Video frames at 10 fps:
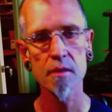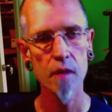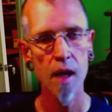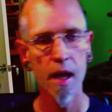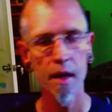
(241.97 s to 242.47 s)

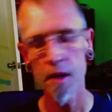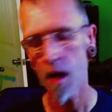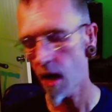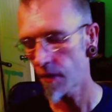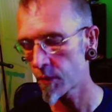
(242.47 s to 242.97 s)
And
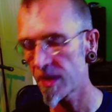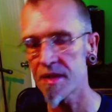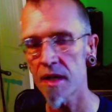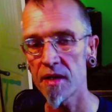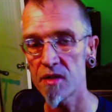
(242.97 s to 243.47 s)
the reason
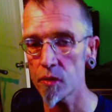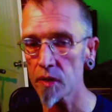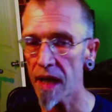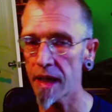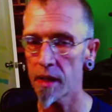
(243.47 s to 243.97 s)
I do
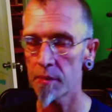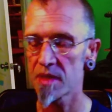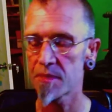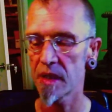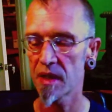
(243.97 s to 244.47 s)
like him is
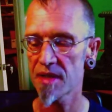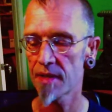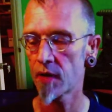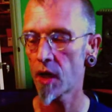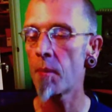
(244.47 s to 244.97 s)
because
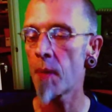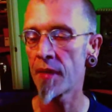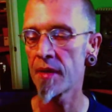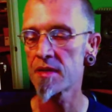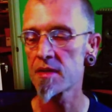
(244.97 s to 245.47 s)
I've come on
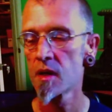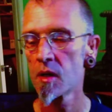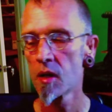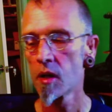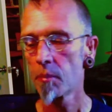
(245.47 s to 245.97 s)
this
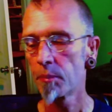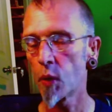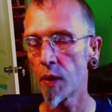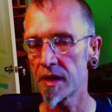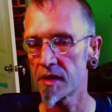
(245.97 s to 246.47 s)

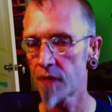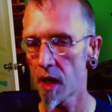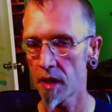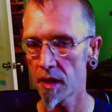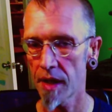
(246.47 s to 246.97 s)
point of
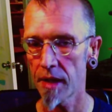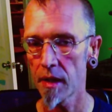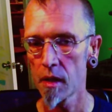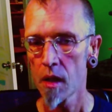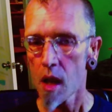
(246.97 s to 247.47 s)
kind of like
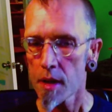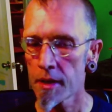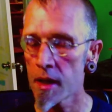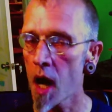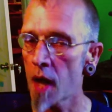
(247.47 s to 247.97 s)

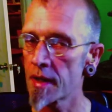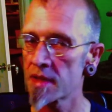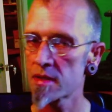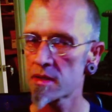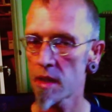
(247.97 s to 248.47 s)
not
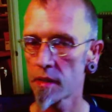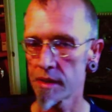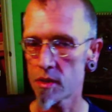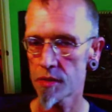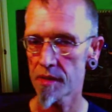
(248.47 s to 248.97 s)
necessarily
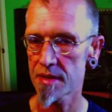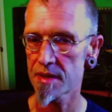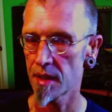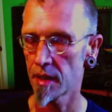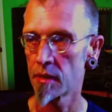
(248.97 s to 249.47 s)

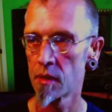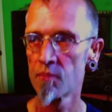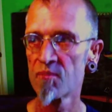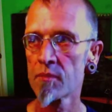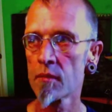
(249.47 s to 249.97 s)
trusting
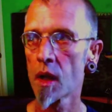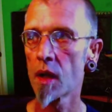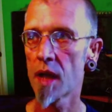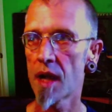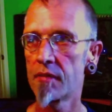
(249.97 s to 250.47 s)
a
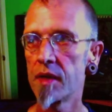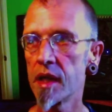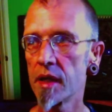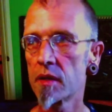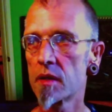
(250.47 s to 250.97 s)
lot of
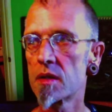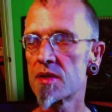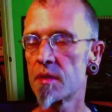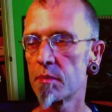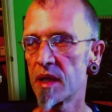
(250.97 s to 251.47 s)
healers
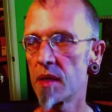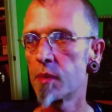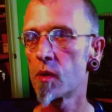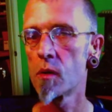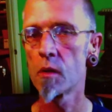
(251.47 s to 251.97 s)
and
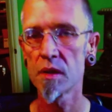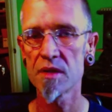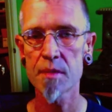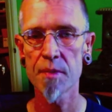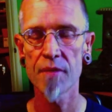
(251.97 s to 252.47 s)
people and
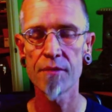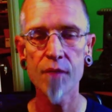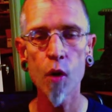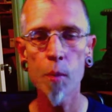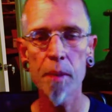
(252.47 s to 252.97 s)
some of the
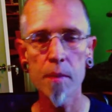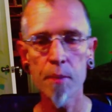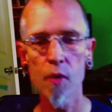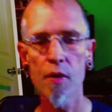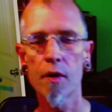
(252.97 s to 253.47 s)
faux
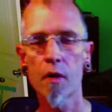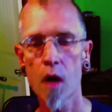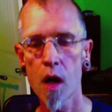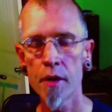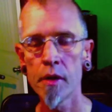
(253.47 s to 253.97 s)
people that are on